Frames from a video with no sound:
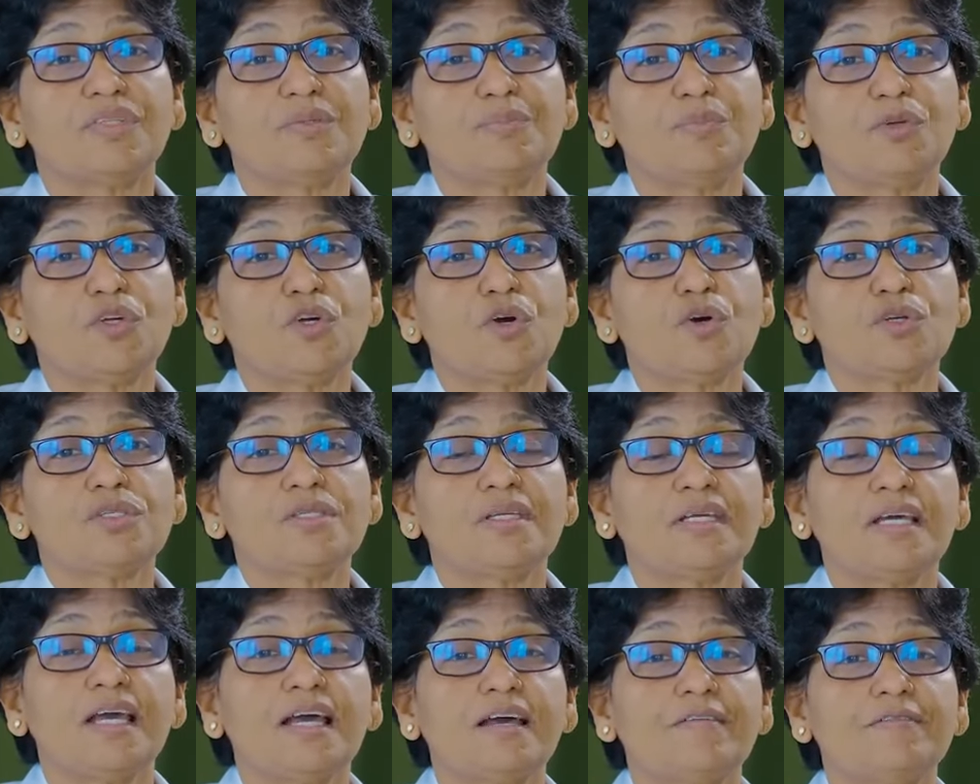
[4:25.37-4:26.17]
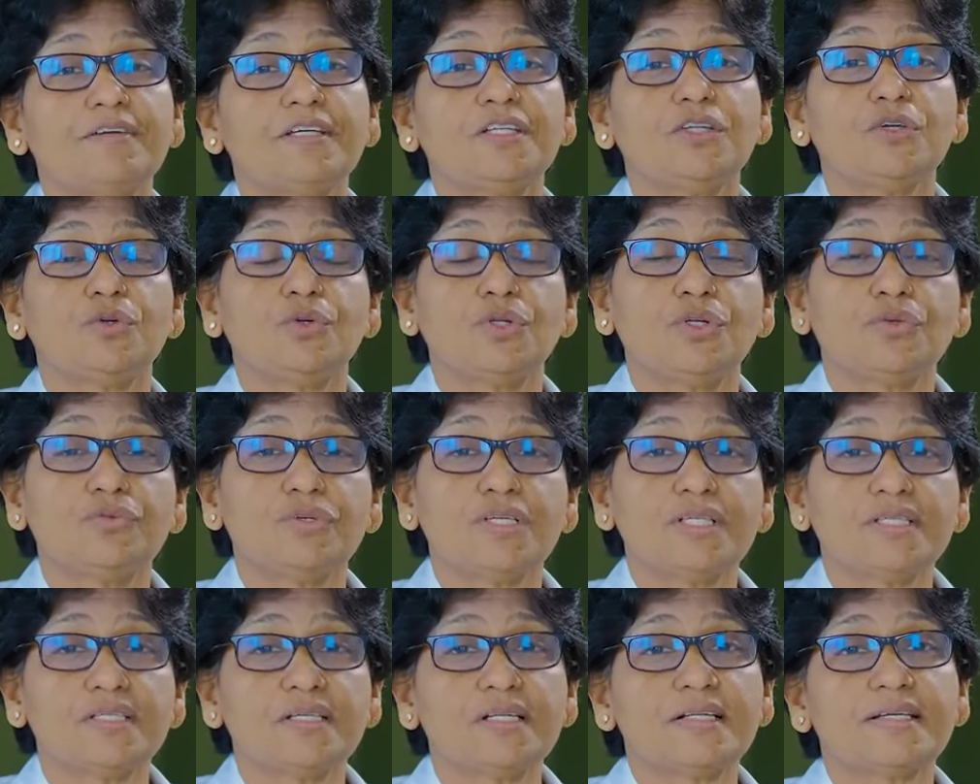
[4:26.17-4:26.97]
because they have an
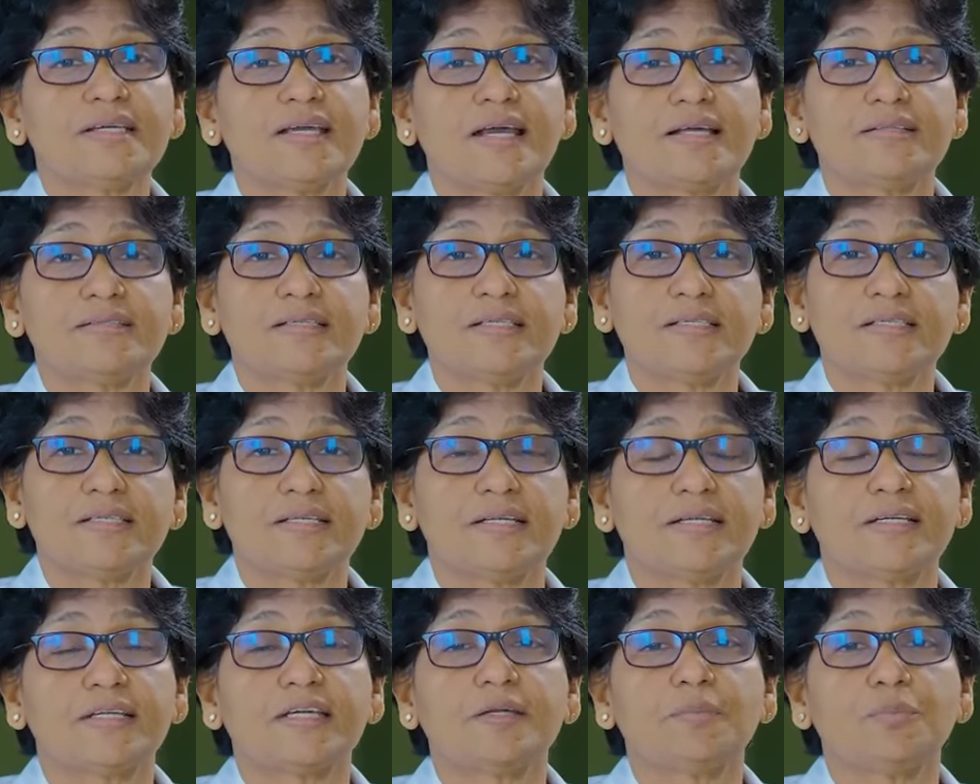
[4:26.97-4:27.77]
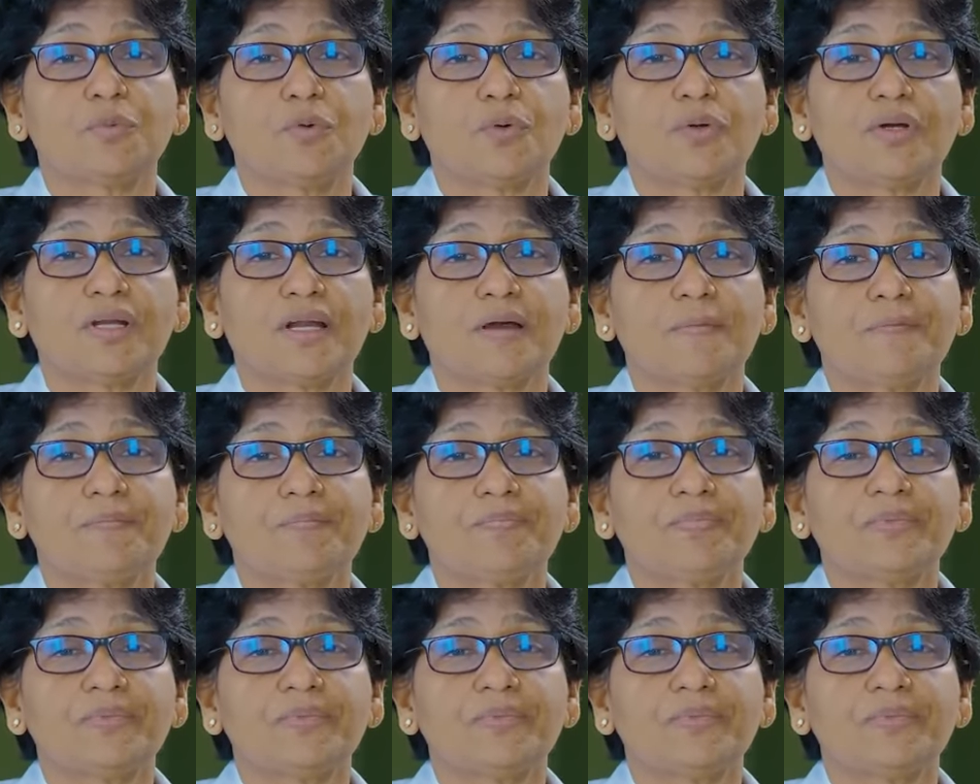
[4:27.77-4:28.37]
universal cancer screening program.